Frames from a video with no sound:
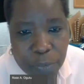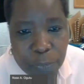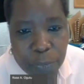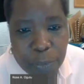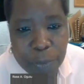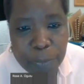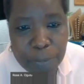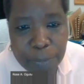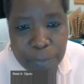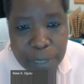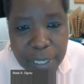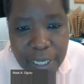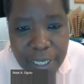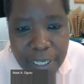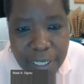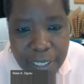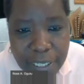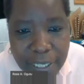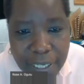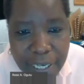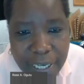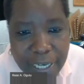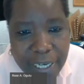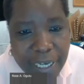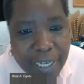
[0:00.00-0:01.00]
We
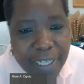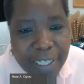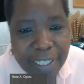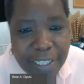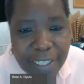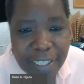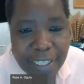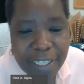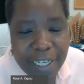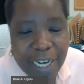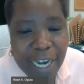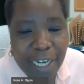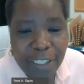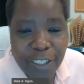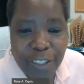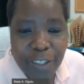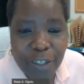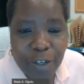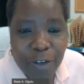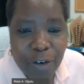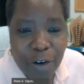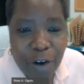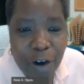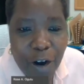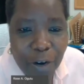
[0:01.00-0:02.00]
meet at an
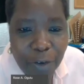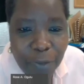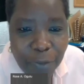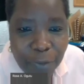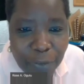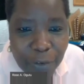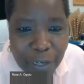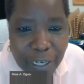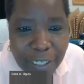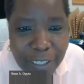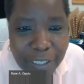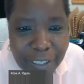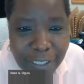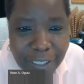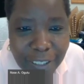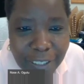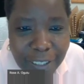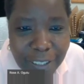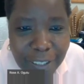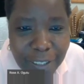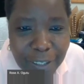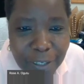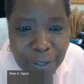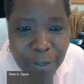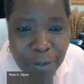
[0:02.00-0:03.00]
international
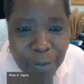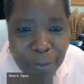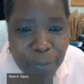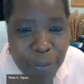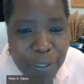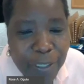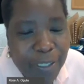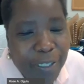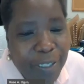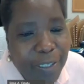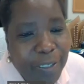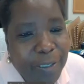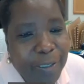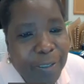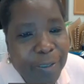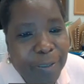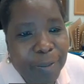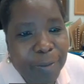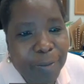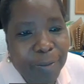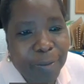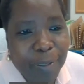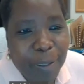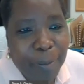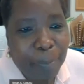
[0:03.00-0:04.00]
conference with
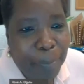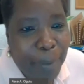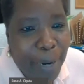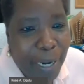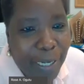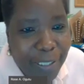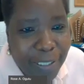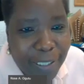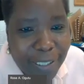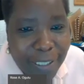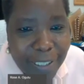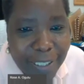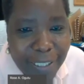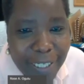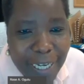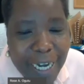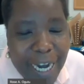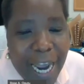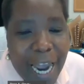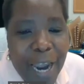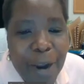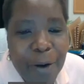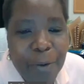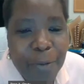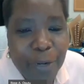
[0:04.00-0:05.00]
a person that
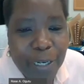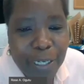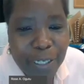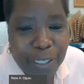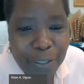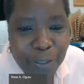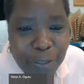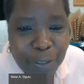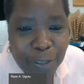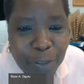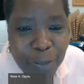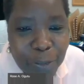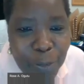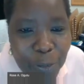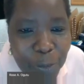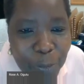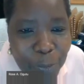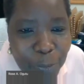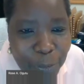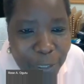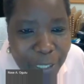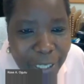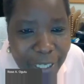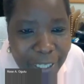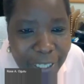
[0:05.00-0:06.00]
I went to
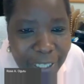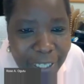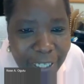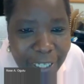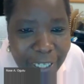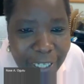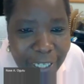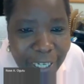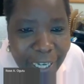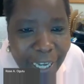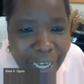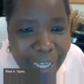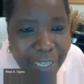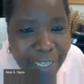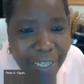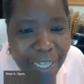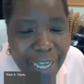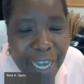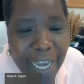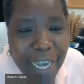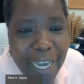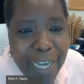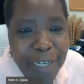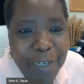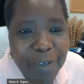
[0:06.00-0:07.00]
school with, and
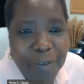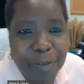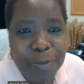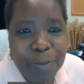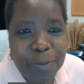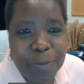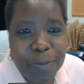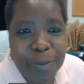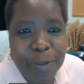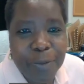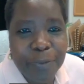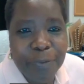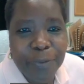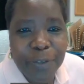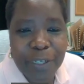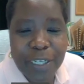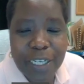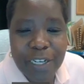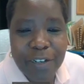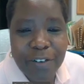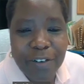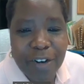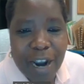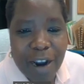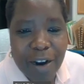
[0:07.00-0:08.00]
then we
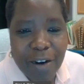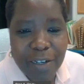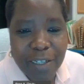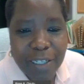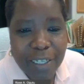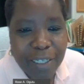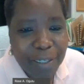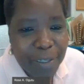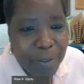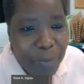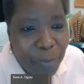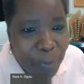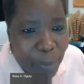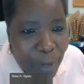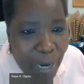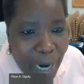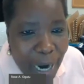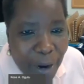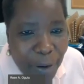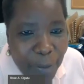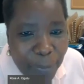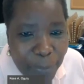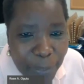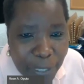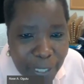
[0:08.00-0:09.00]
figure out that,
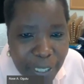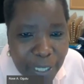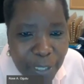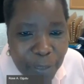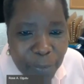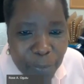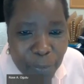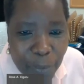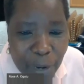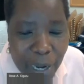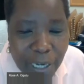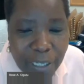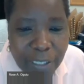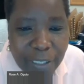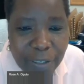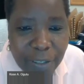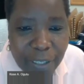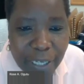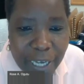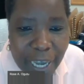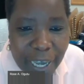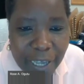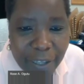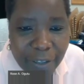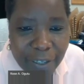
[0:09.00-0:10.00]
wow, we can work
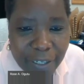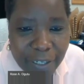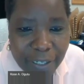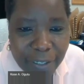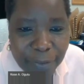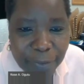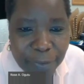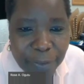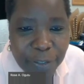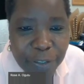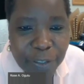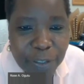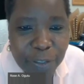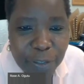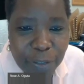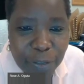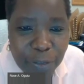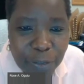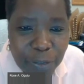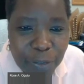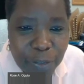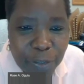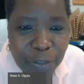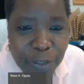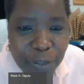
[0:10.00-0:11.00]
together for the
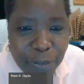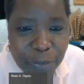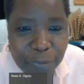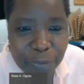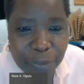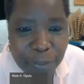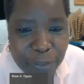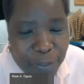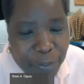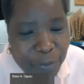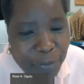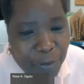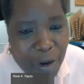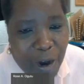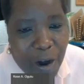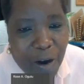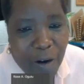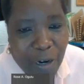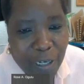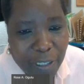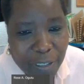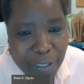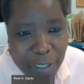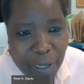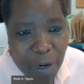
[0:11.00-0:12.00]
good of
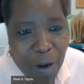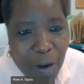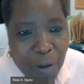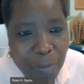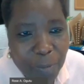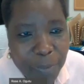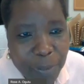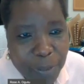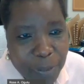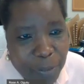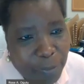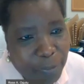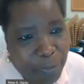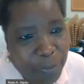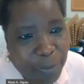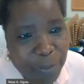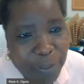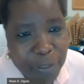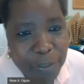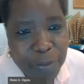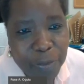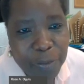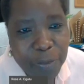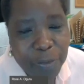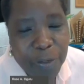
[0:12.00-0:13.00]
our jobs, or for
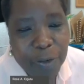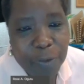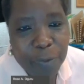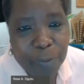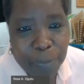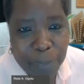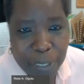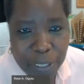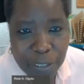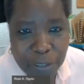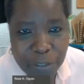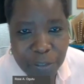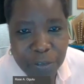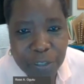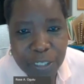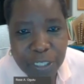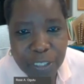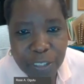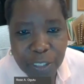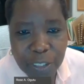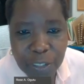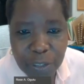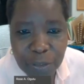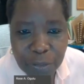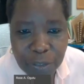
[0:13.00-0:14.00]
the good of
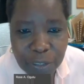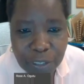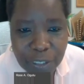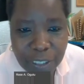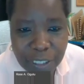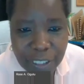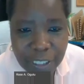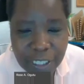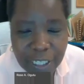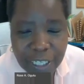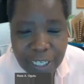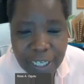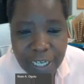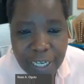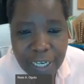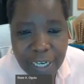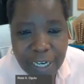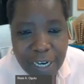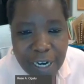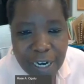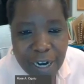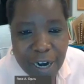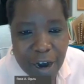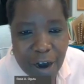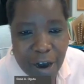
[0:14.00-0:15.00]
mentoring students,
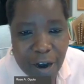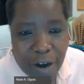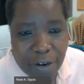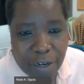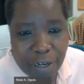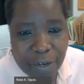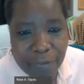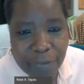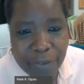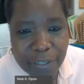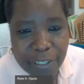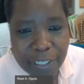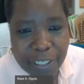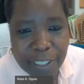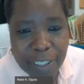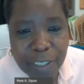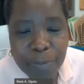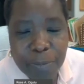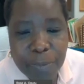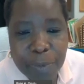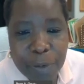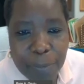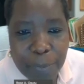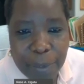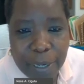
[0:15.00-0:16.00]
or even
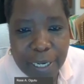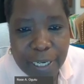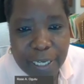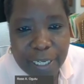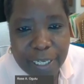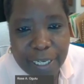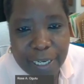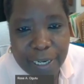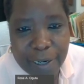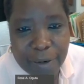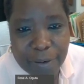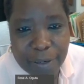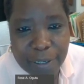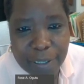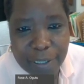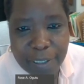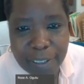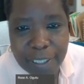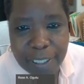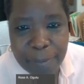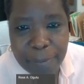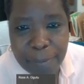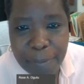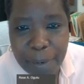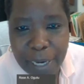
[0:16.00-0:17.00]
just propelling our
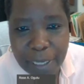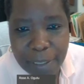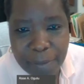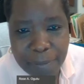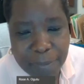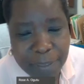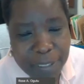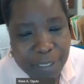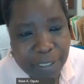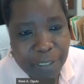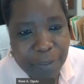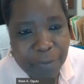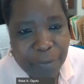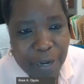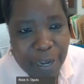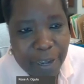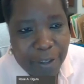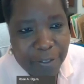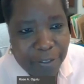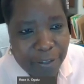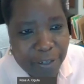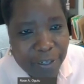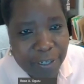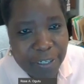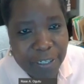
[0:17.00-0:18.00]
departments
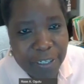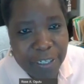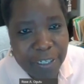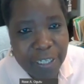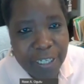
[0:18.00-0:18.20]
further.